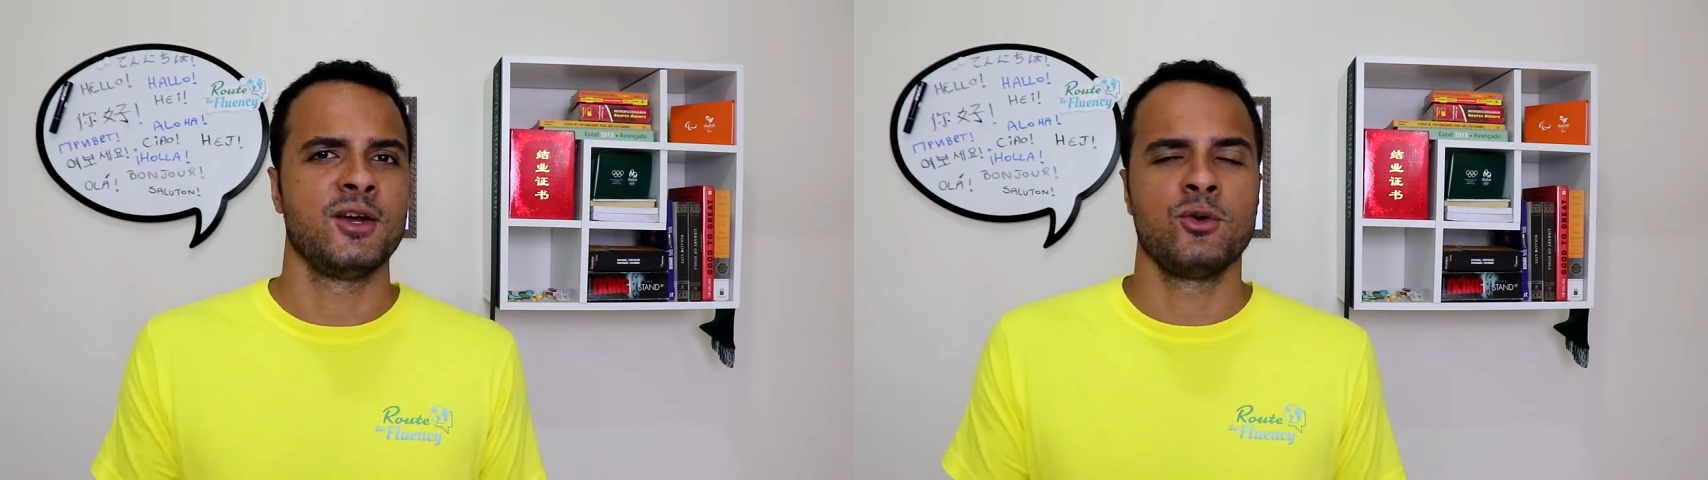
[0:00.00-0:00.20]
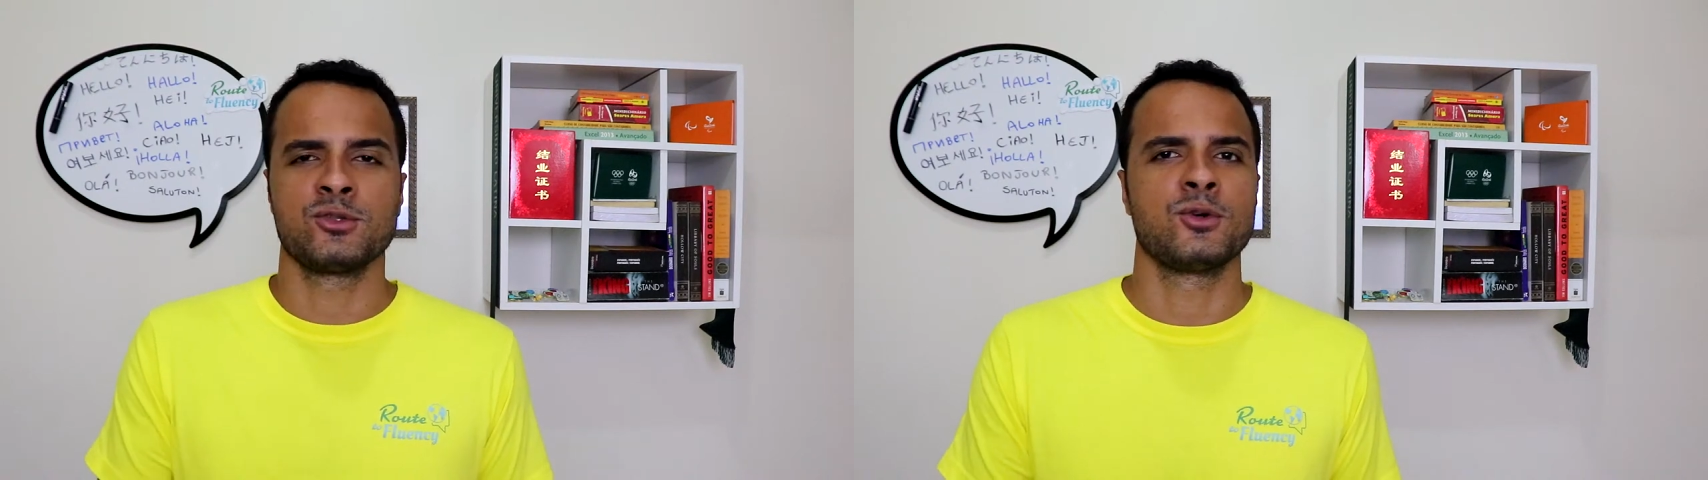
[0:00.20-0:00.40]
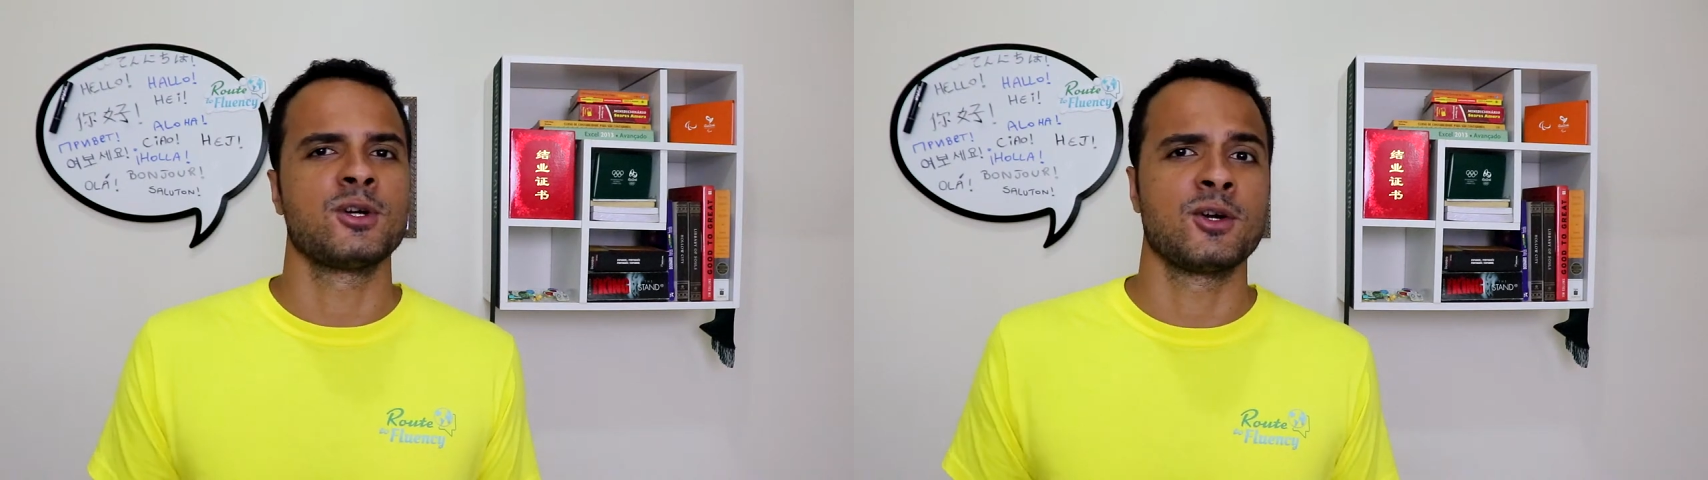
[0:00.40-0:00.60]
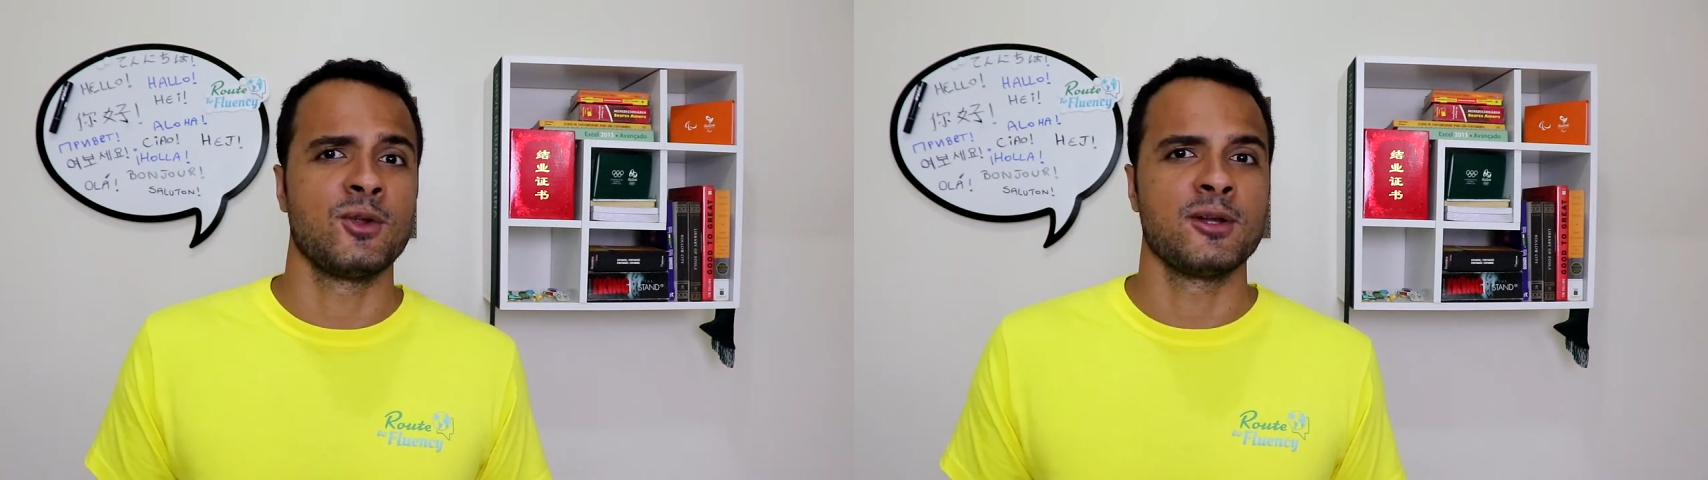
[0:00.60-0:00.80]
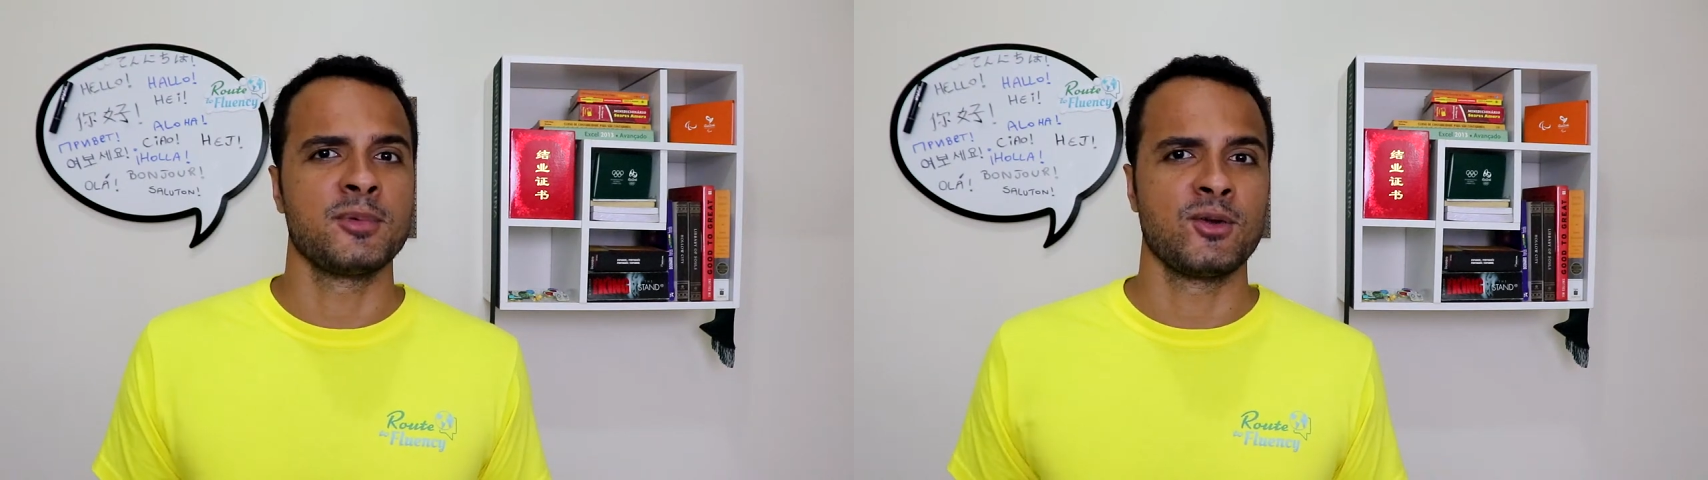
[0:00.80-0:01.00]
old
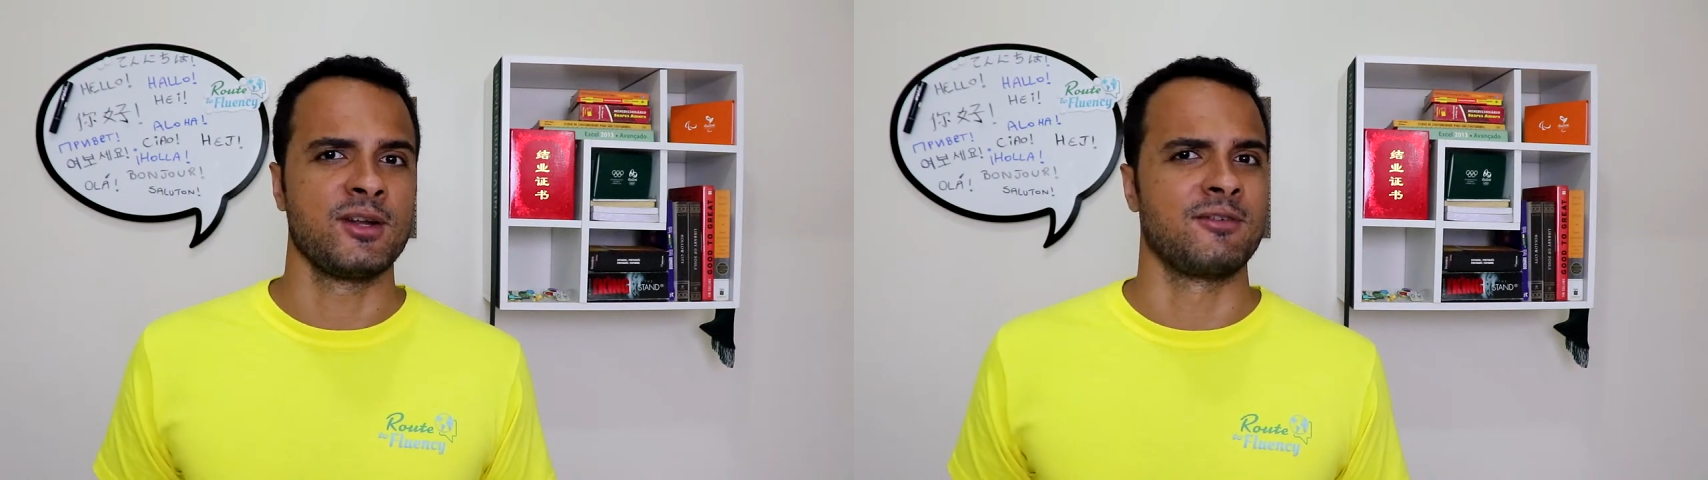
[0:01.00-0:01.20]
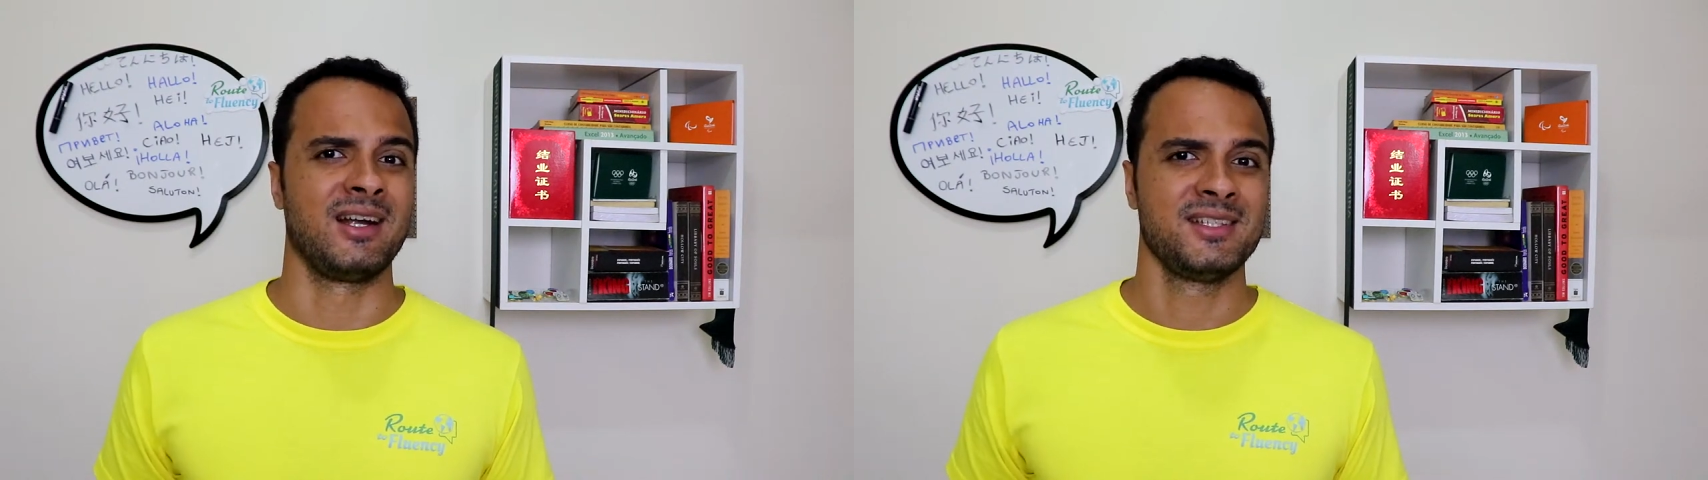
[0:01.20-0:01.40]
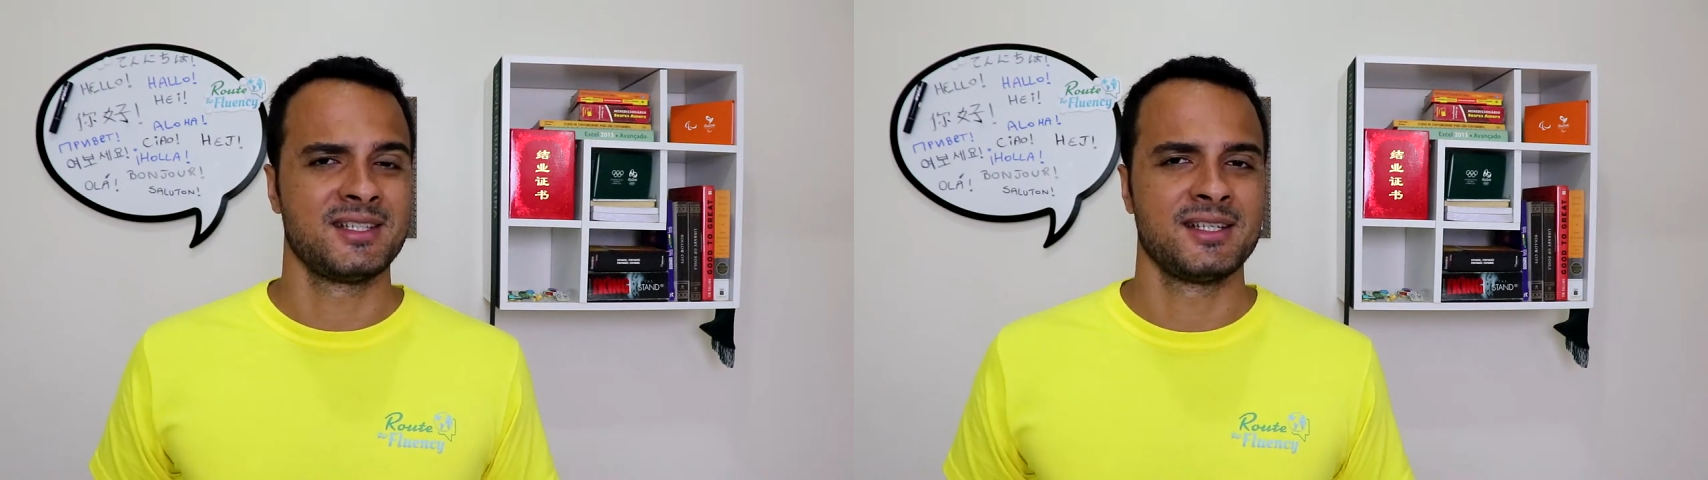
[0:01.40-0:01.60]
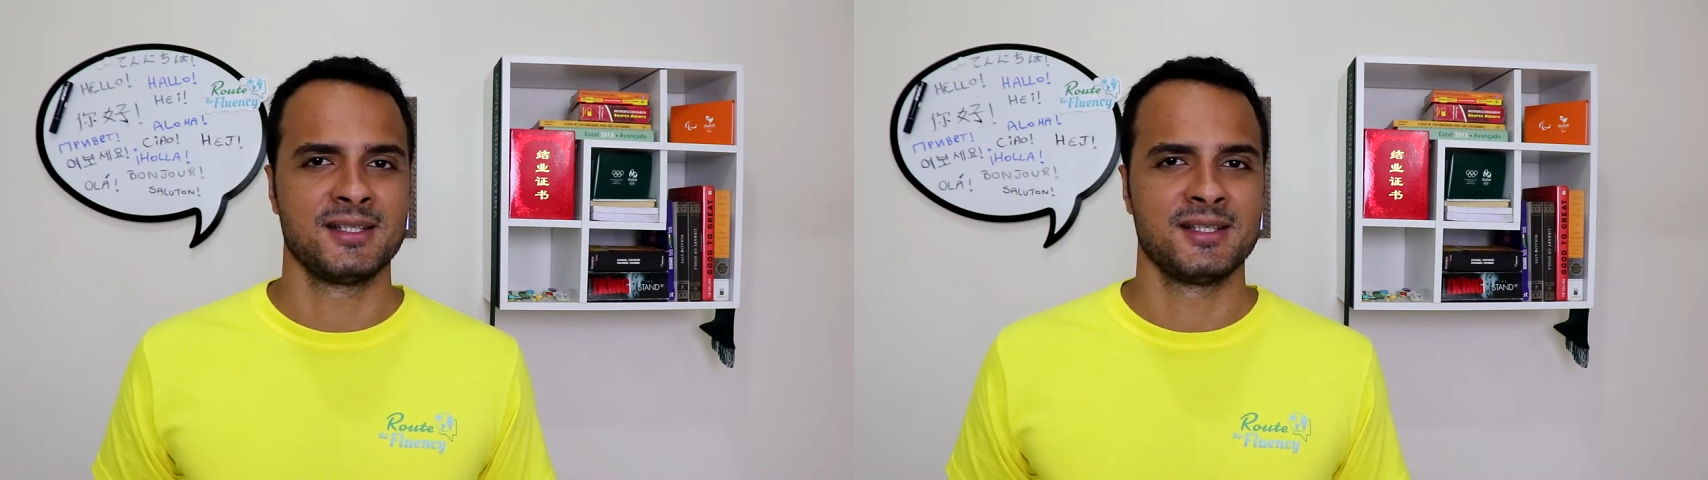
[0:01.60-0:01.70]
Coca-Cola building, right?